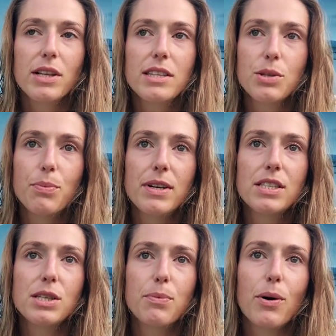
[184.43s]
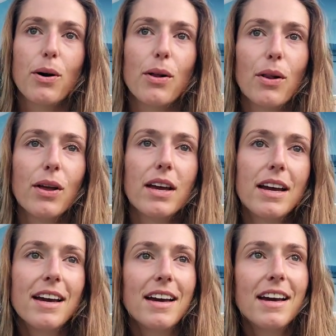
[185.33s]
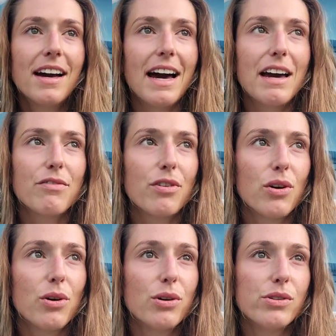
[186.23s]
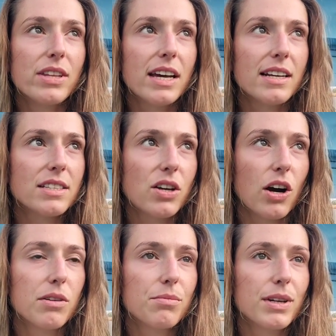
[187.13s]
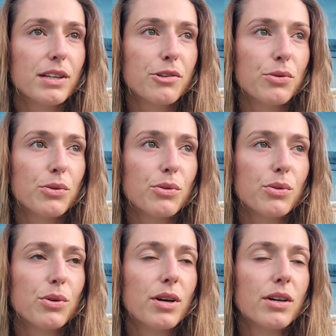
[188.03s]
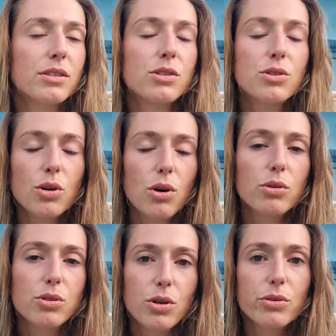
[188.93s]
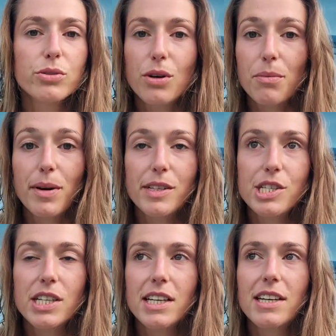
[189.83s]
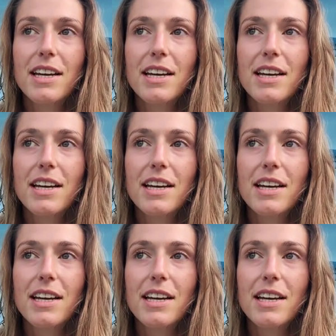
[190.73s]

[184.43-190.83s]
It's a principle I've learned that has gotten me through so much.